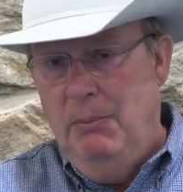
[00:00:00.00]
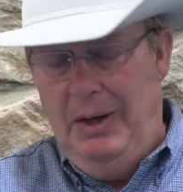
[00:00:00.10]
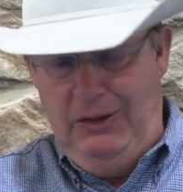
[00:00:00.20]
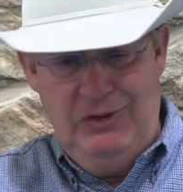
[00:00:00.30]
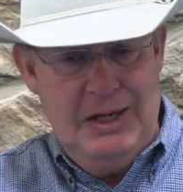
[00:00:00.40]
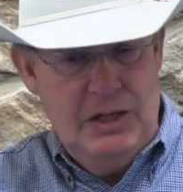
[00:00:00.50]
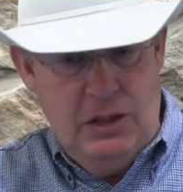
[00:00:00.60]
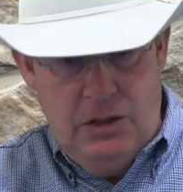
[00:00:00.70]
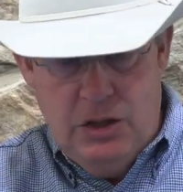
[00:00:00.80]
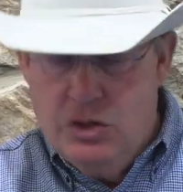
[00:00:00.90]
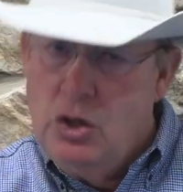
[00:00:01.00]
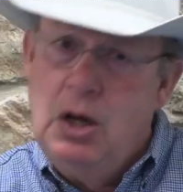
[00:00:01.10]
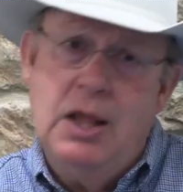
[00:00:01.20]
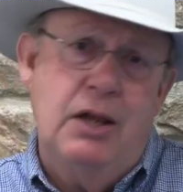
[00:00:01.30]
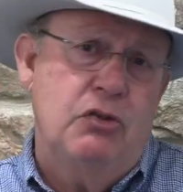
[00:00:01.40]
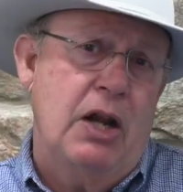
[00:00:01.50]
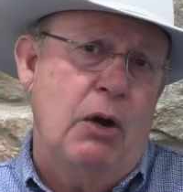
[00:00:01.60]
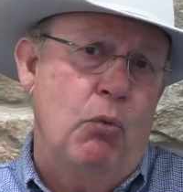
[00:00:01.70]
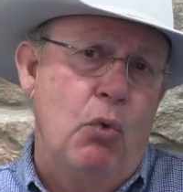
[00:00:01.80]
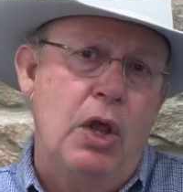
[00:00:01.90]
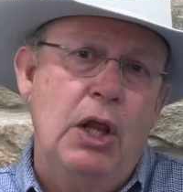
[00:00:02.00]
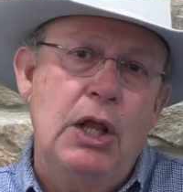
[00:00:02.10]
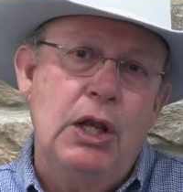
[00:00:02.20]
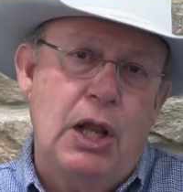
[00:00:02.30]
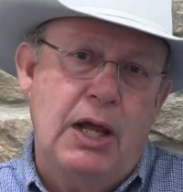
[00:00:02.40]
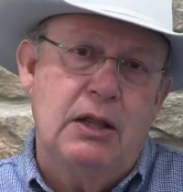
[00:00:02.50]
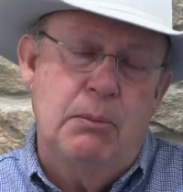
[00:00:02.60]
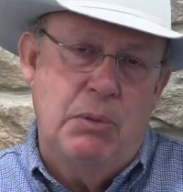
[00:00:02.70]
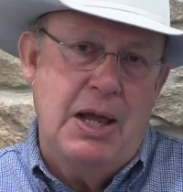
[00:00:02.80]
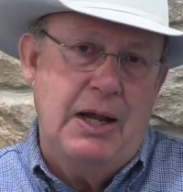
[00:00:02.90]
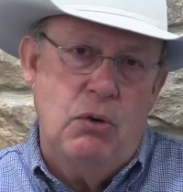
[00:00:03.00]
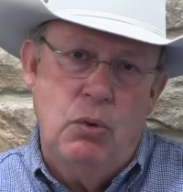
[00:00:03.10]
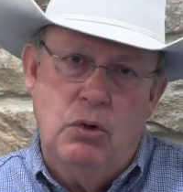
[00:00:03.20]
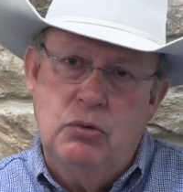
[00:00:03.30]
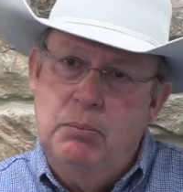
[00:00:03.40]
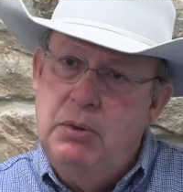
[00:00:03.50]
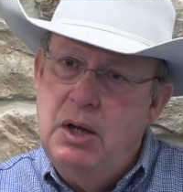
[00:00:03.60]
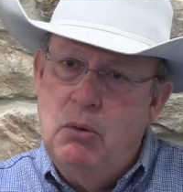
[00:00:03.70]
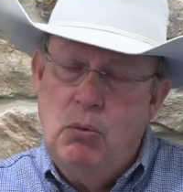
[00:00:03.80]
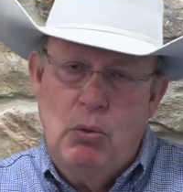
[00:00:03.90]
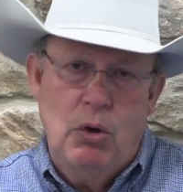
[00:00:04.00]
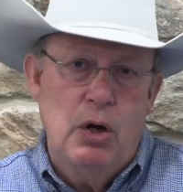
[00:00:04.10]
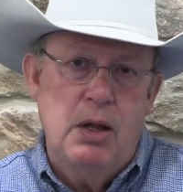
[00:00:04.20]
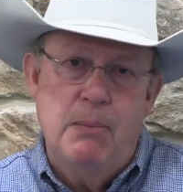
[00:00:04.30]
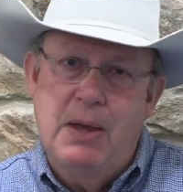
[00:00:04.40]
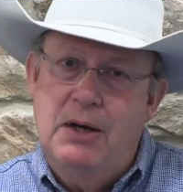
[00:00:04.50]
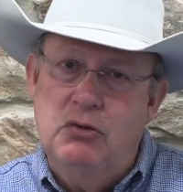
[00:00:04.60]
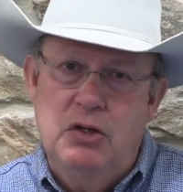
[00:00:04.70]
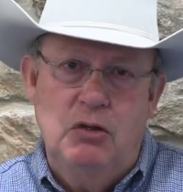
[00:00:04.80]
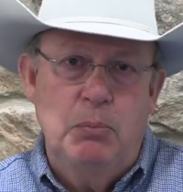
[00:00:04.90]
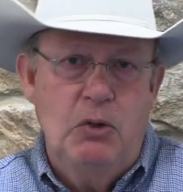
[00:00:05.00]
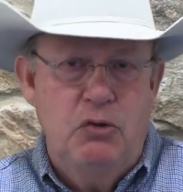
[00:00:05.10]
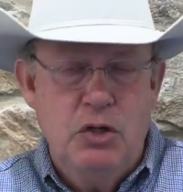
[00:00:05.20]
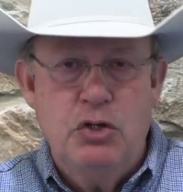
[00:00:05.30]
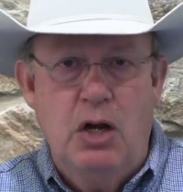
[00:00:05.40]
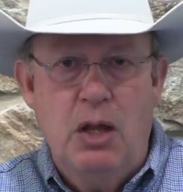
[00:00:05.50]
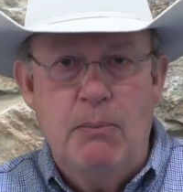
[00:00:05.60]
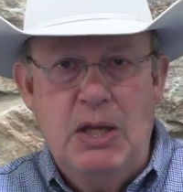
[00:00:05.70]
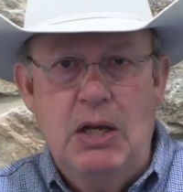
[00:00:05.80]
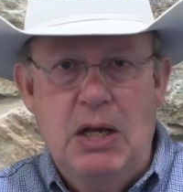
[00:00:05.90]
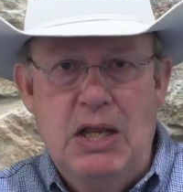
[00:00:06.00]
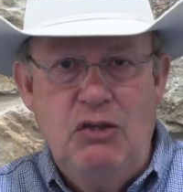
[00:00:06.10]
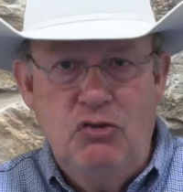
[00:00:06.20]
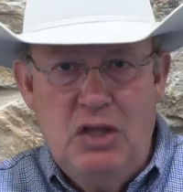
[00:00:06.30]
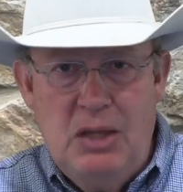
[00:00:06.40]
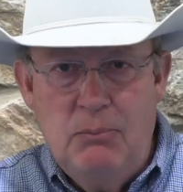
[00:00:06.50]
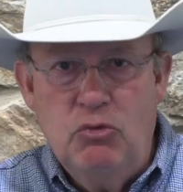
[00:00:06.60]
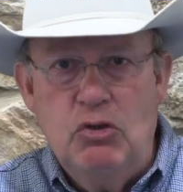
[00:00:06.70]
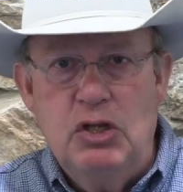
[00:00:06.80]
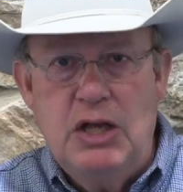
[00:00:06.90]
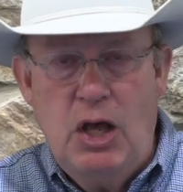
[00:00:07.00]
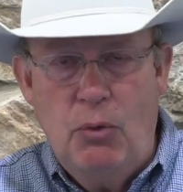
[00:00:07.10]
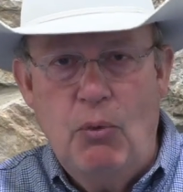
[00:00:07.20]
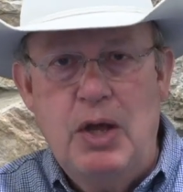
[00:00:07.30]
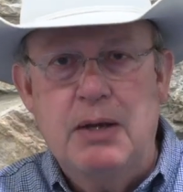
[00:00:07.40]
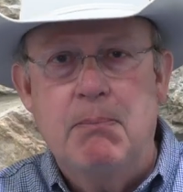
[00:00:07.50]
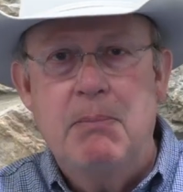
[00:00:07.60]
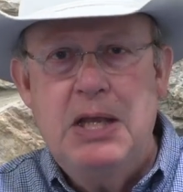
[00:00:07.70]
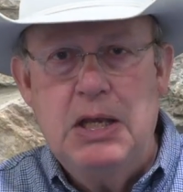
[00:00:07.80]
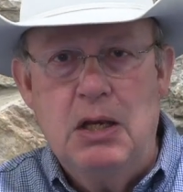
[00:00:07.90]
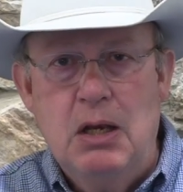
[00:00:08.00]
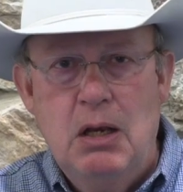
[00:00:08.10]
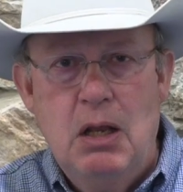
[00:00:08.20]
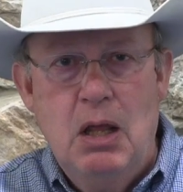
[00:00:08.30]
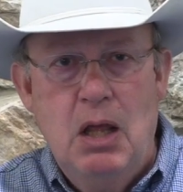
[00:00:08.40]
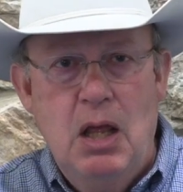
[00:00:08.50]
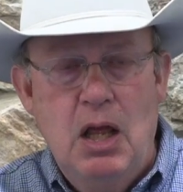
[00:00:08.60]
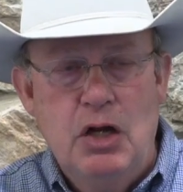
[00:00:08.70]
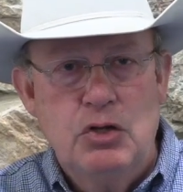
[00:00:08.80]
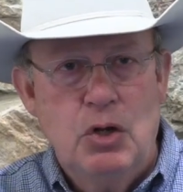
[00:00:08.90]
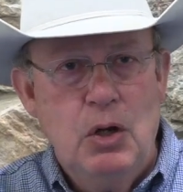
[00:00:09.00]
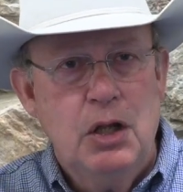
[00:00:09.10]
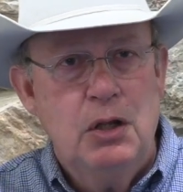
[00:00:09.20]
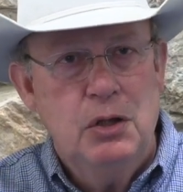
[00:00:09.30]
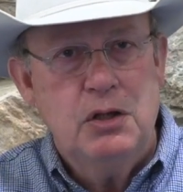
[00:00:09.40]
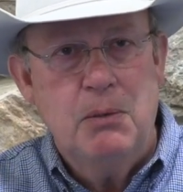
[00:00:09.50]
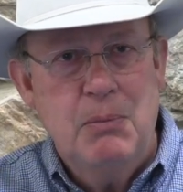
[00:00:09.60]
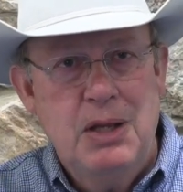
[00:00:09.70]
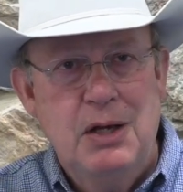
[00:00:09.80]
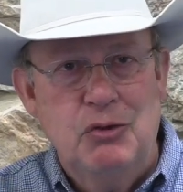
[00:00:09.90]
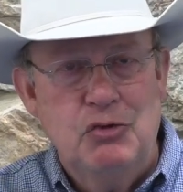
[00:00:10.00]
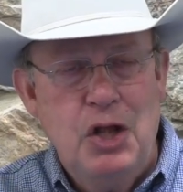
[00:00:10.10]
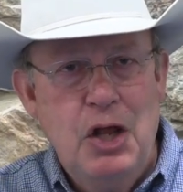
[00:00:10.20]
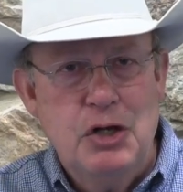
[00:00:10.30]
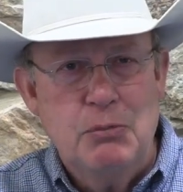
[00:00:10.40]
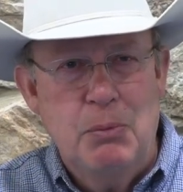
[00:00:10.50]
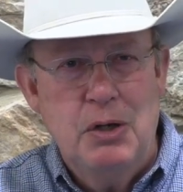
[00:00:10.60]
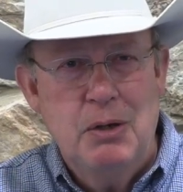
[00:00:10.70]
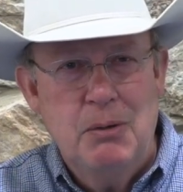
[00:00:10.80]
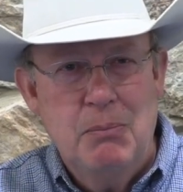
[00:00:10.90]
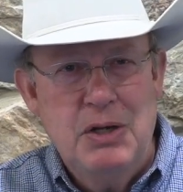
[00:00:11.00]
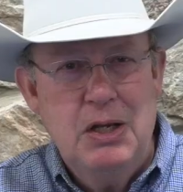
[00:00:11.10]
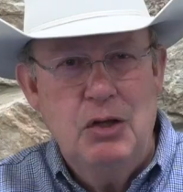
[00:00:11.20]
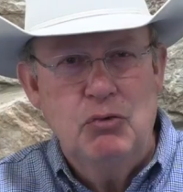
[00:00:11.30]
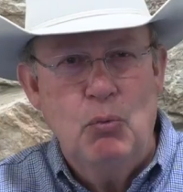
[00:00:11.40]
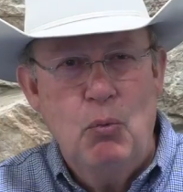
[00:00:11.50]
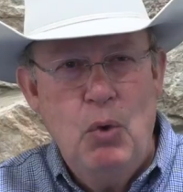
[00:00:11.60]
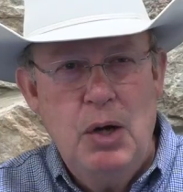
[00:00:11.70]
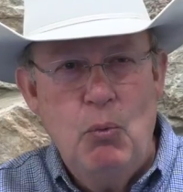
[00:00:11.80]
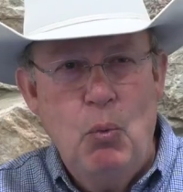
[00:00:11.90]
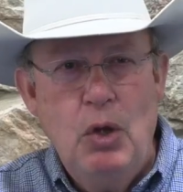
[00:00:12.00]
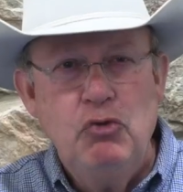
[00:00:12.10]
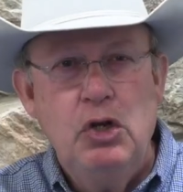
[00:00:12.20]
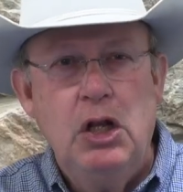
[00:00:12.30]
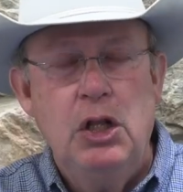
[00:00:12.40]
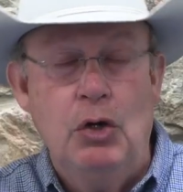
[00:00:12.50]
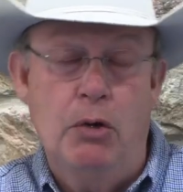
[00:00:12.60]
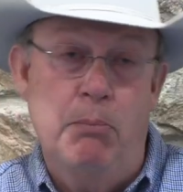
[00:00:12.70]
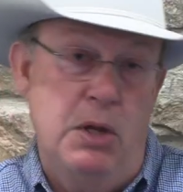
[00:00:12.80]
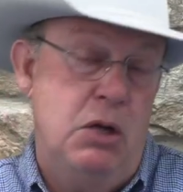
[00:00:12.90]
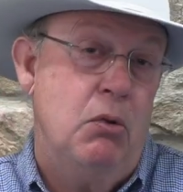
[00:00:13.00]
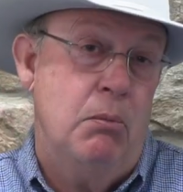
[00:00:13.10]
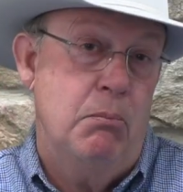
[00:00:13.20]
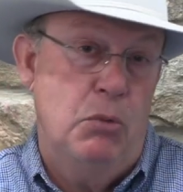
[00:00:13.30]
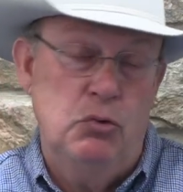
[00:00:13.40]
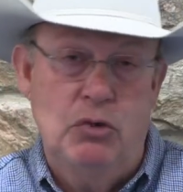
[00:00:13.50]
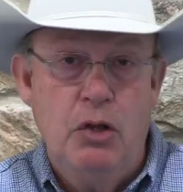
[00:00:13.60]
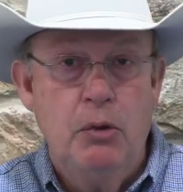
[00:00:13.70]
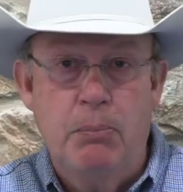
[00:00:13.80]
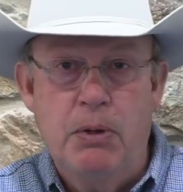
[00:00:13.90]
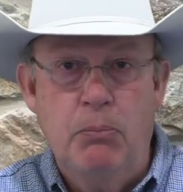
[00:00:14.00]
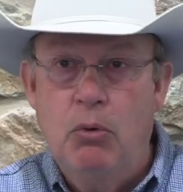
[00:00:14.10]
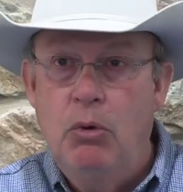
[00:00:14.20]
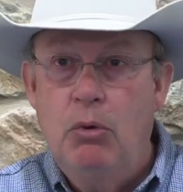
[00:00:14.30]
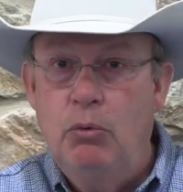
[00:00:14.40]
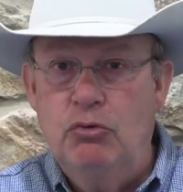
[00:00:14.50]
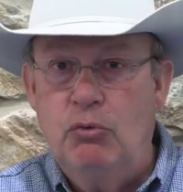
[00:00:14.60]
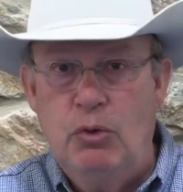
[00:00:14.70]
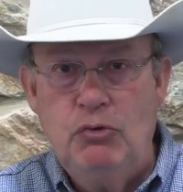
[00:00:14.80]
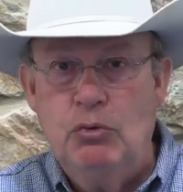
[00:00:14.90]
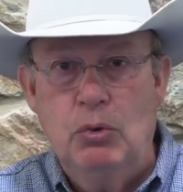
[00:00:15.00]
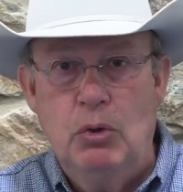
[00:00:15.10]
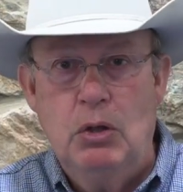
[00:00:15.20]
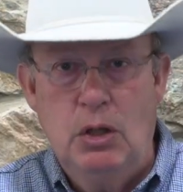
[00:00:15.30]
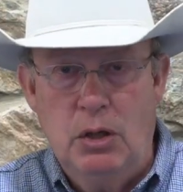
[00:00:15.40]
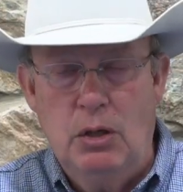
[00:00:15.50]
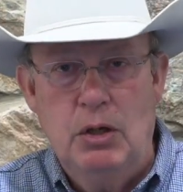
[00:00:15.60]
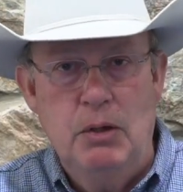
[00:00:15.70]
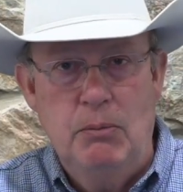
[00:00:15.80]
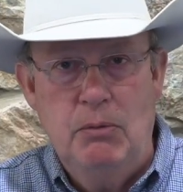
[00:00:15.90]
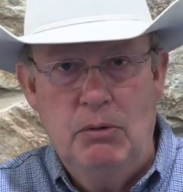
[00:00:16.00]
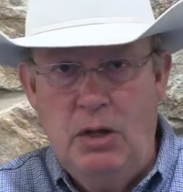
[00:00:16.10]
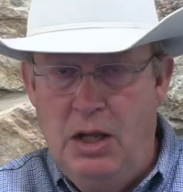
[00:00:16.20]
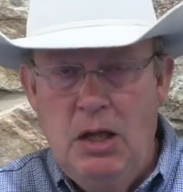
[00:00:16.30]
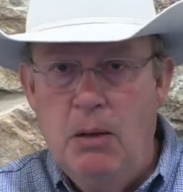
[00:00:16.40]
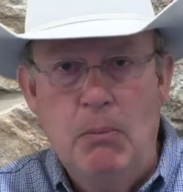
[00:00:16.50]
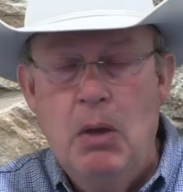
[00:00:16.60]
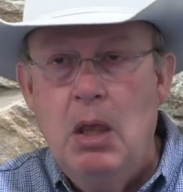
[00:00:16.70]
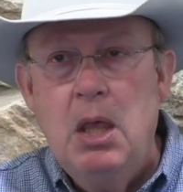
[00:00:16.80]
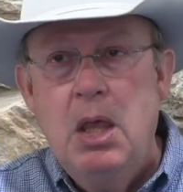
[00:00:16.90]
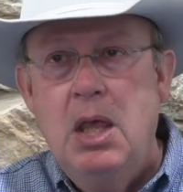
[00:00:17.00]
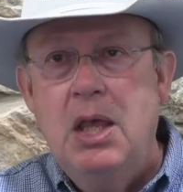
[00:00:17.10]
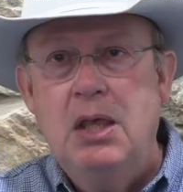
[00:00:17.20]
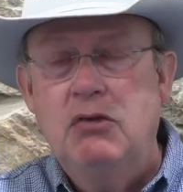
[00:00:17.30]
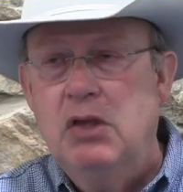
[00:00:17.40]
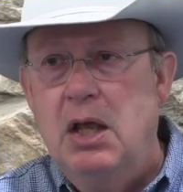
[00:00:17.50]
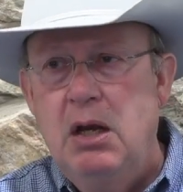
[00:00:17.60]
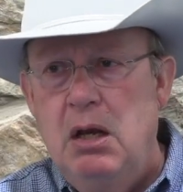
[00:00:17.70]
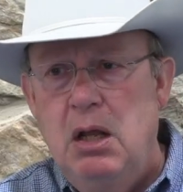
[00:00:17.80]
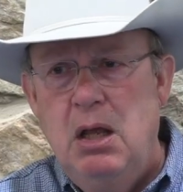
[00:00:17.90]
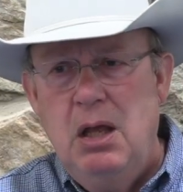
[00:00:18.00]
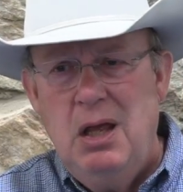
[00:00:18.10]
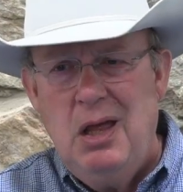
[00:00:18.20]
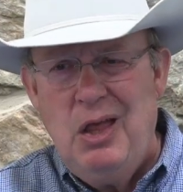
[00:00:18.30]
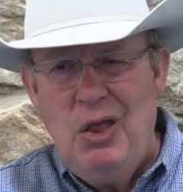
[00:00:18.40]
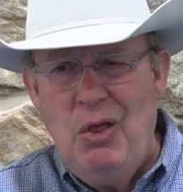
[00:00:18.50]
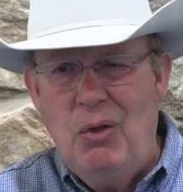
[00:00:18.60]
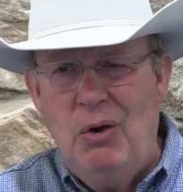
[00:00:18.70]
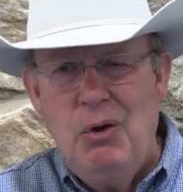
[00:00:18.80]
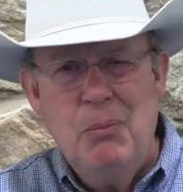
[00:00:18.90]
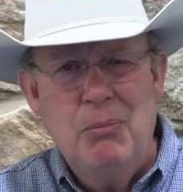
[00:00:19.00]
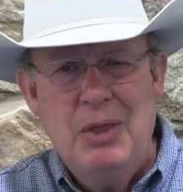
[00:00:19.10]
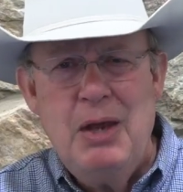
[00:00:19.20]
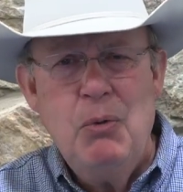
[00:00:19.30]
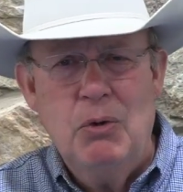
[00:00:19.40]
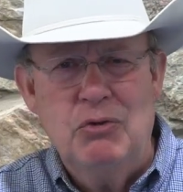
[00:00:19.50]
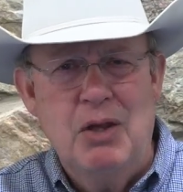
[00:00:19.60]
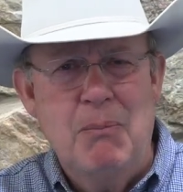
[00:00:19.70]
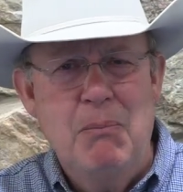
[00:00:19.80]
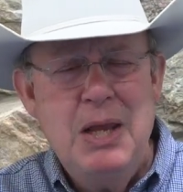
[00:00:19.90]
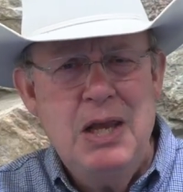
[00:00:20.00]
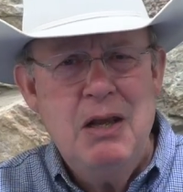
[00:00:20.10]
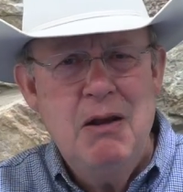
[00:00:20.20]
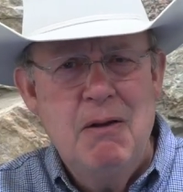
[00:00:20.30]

I said to Charlie, I said, I really like the black horse, but I worry about his disposition. I mean, seems downright mean. And Charlie looked at me in astonishment because what wasn't clear to me or most other people was crystal clear to him. He said, oh, Herm, that horse ain't mean.